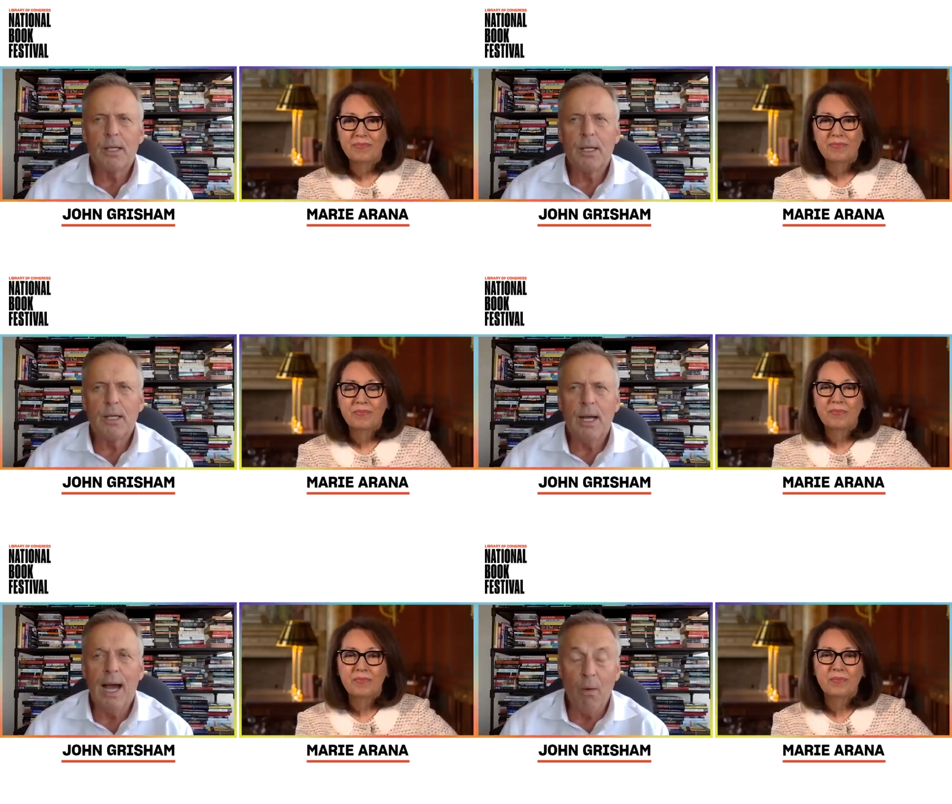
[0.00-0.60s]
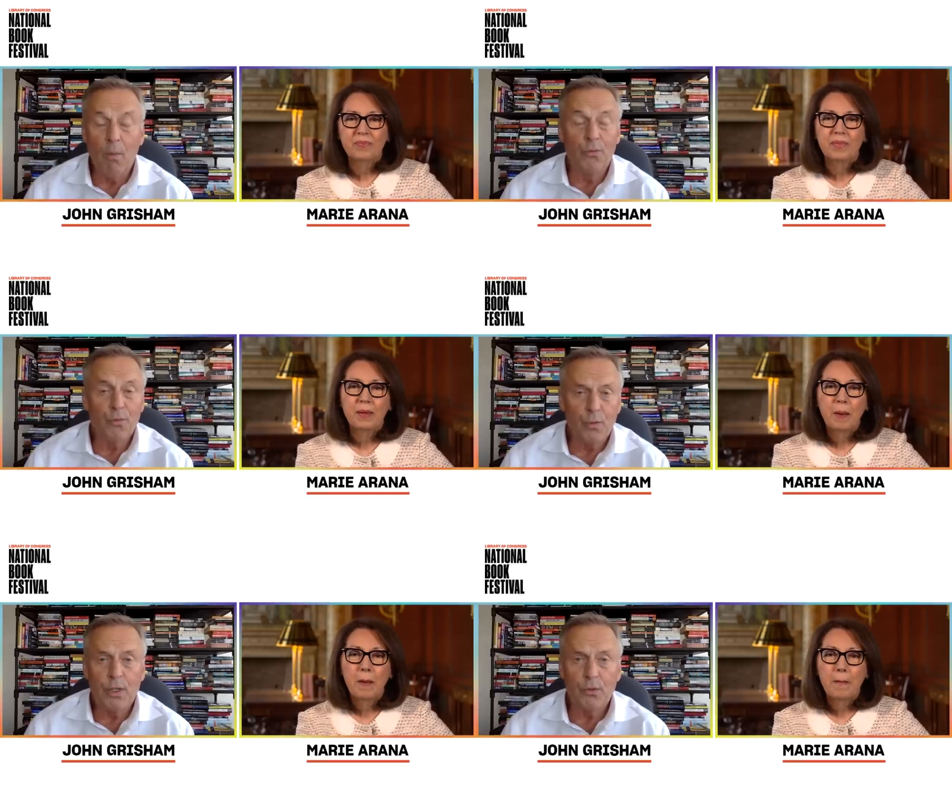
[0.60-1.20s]
Speaker 1: uh, I want
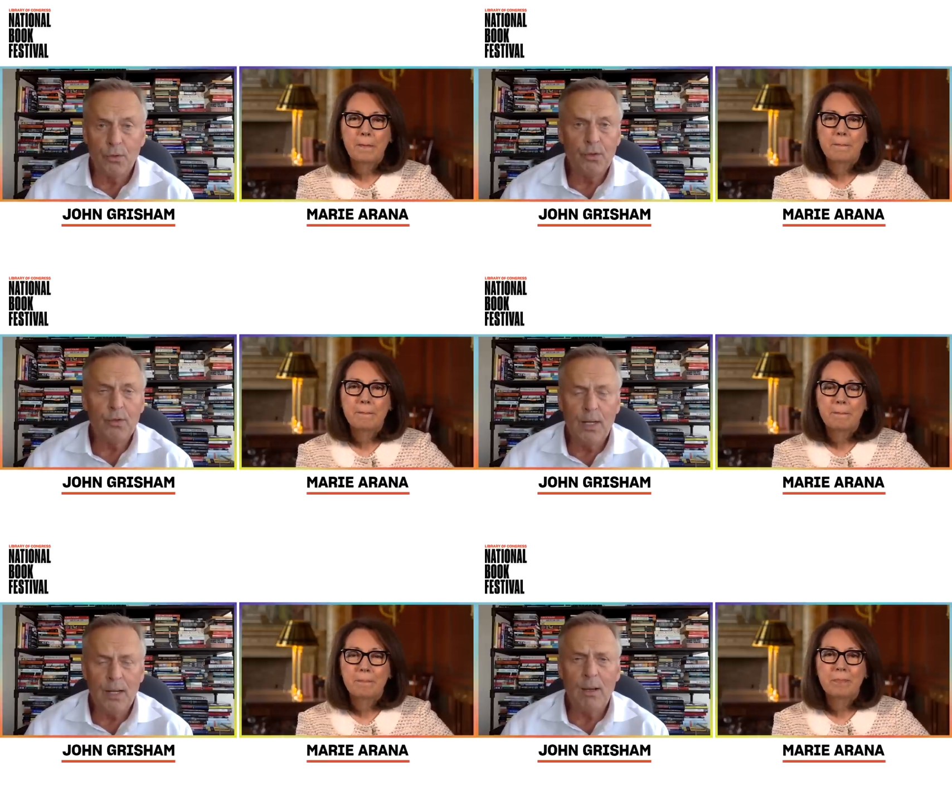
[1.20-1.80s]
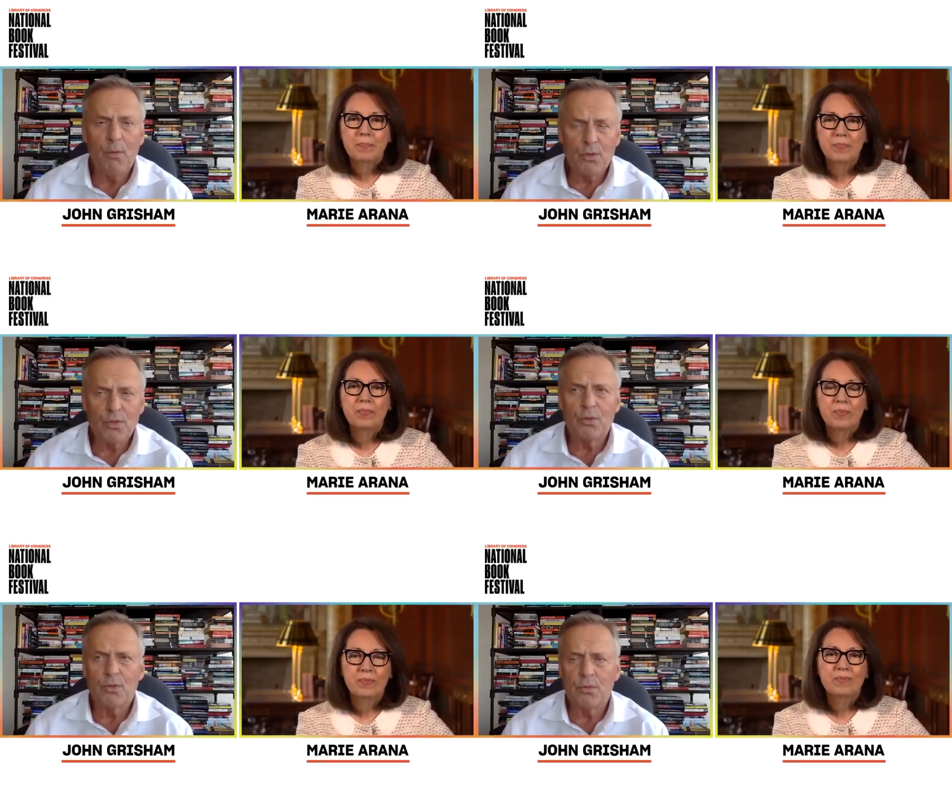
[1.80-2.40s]
the reader to do. I, I,
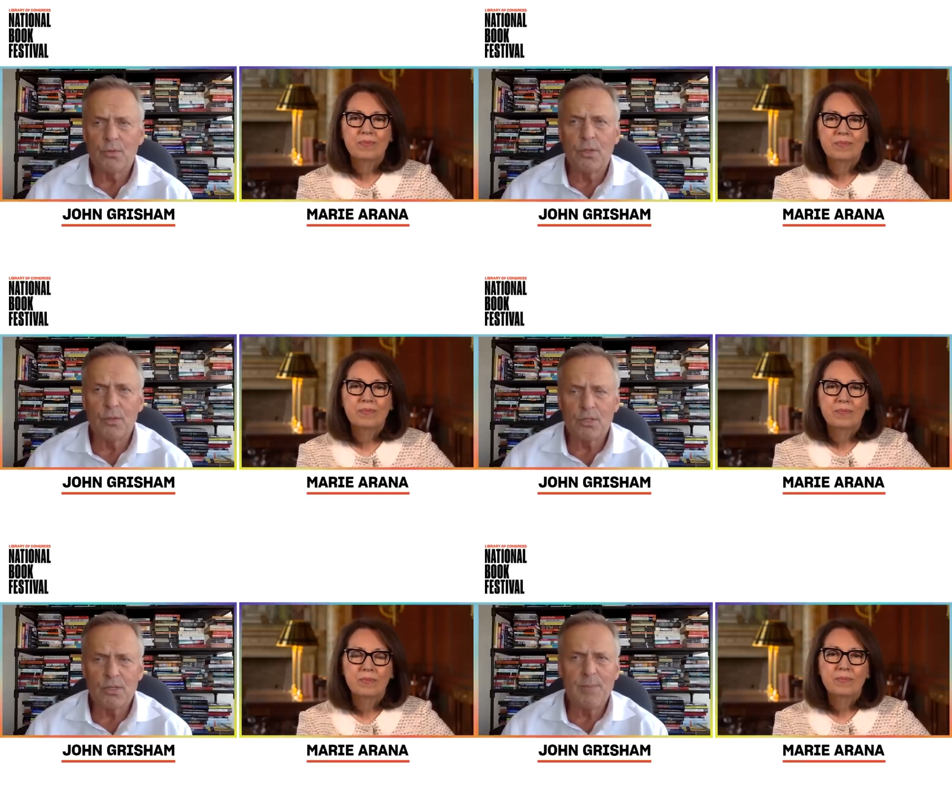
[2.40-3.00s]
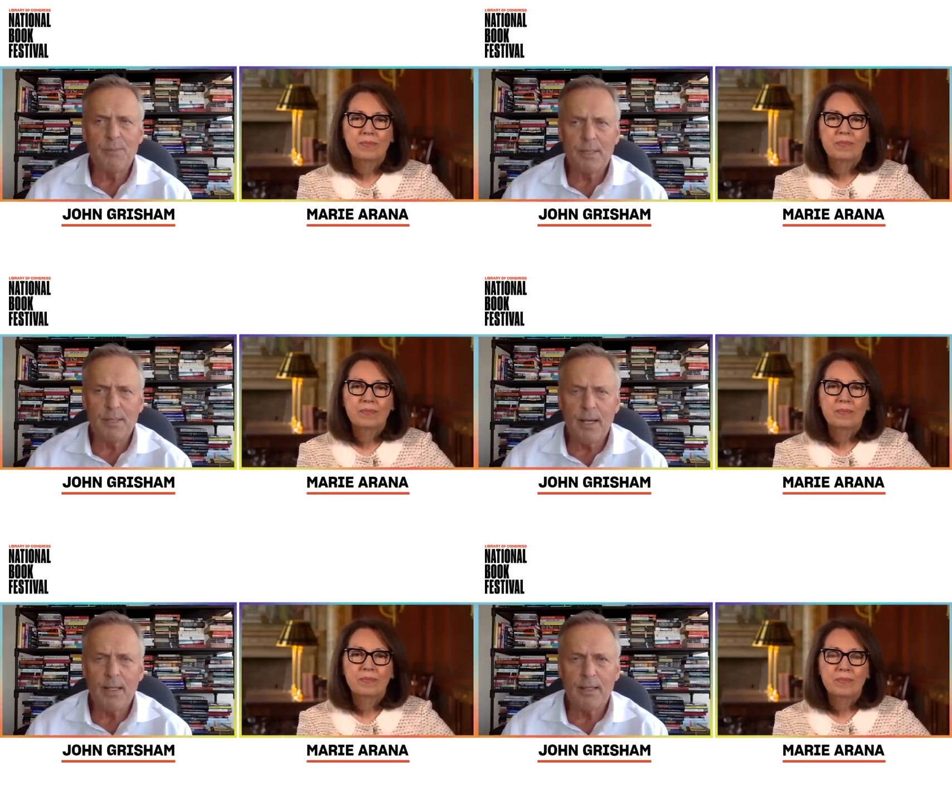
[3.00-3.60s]
want you to lose sleep at
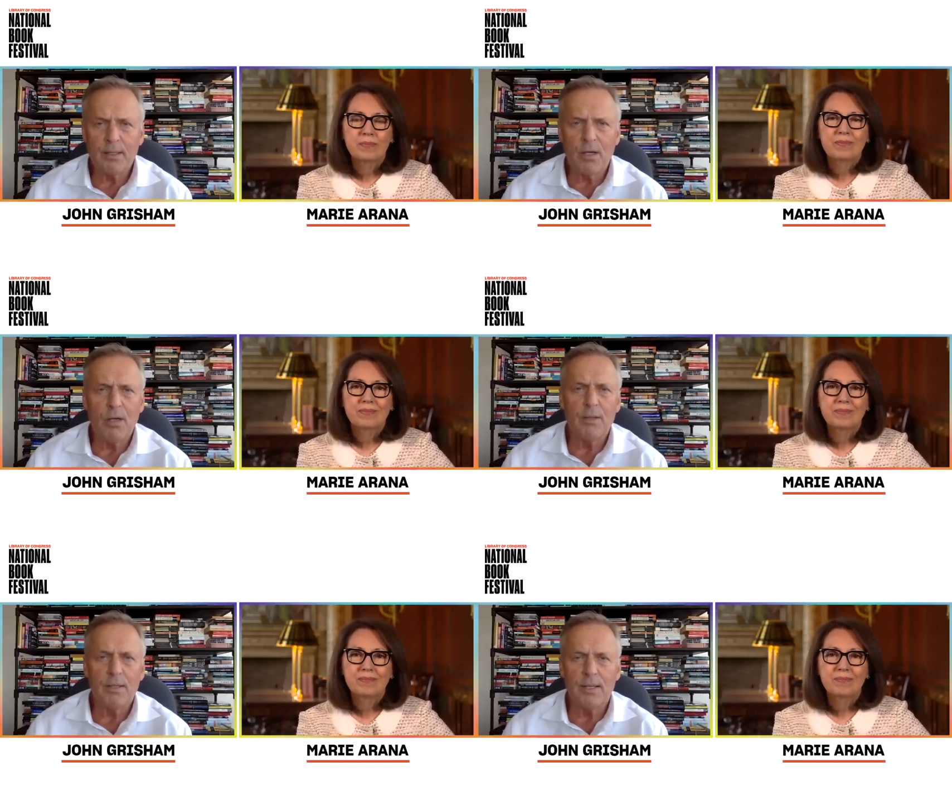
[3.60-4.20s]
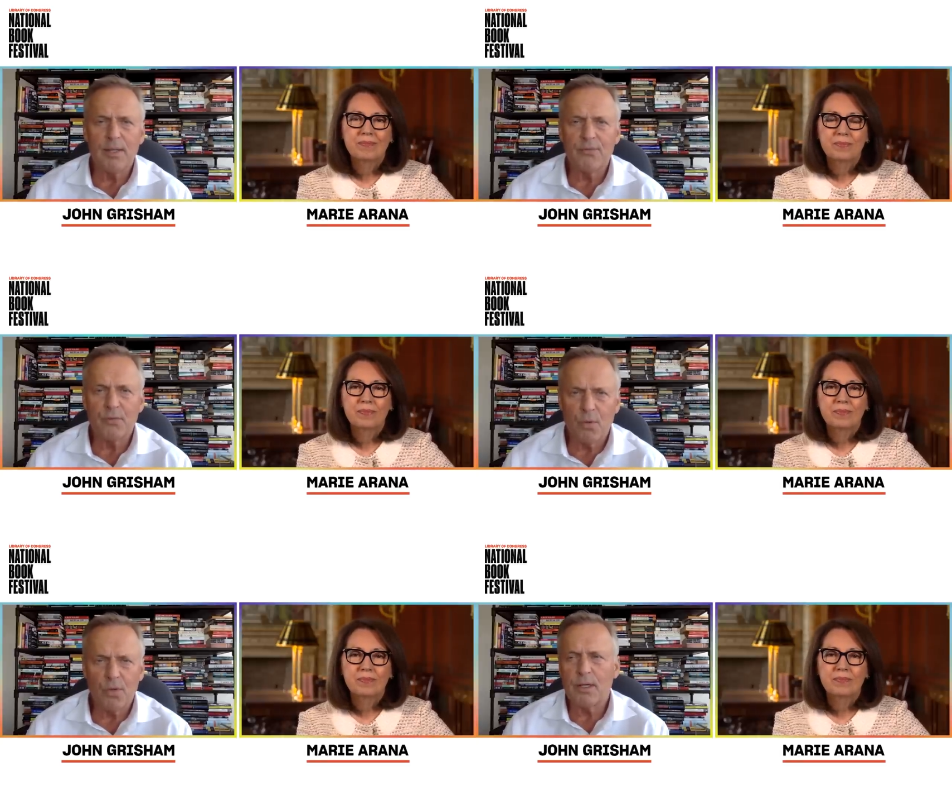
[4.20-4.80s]
night and call in late for
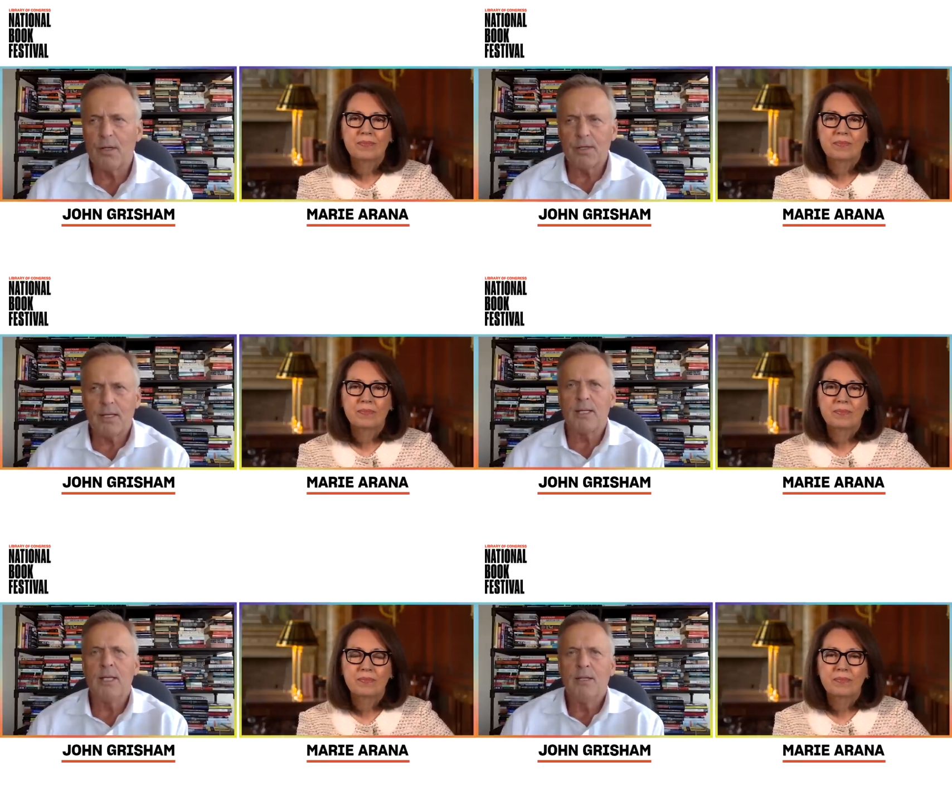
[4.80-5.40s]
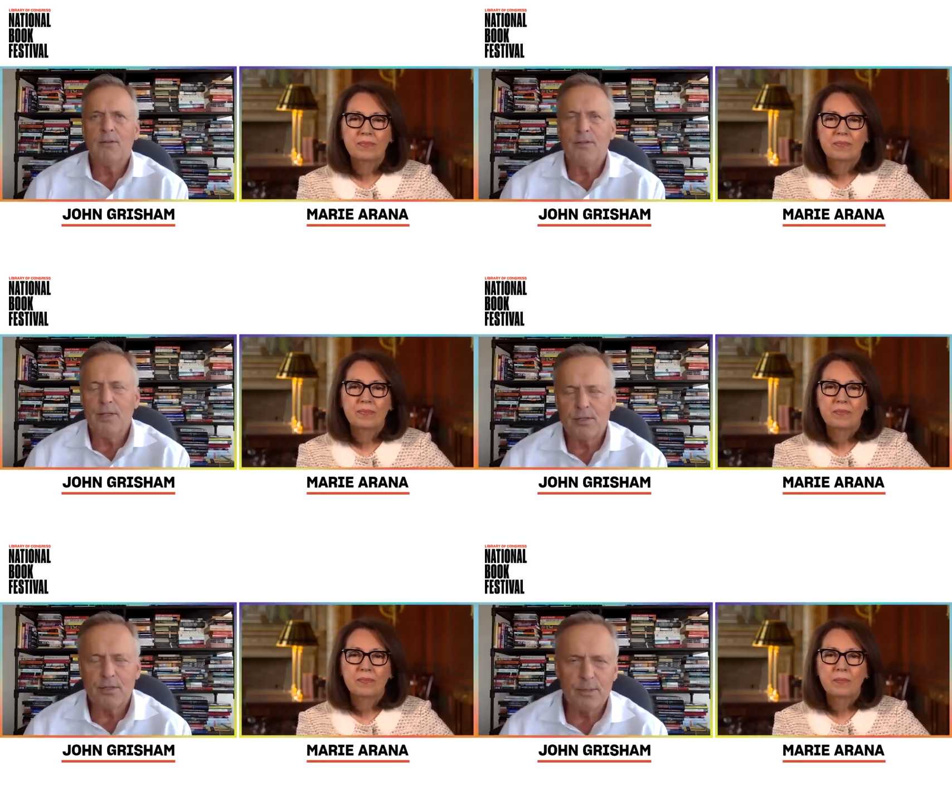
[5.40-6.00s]
work and all that kind of to
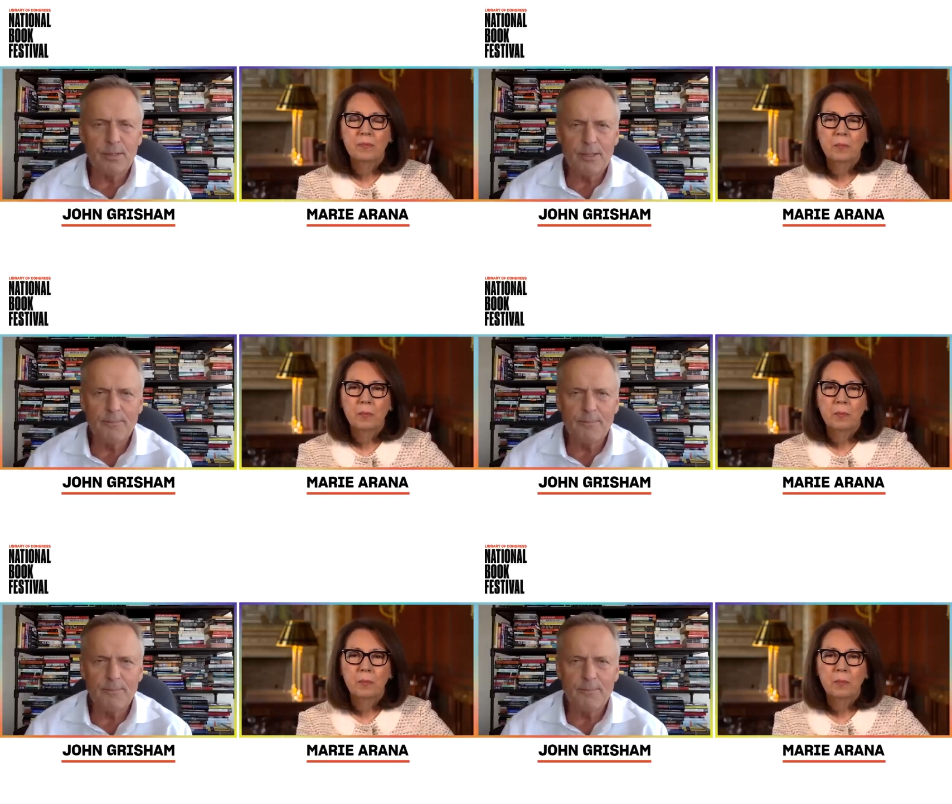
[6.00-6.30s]
finish the book.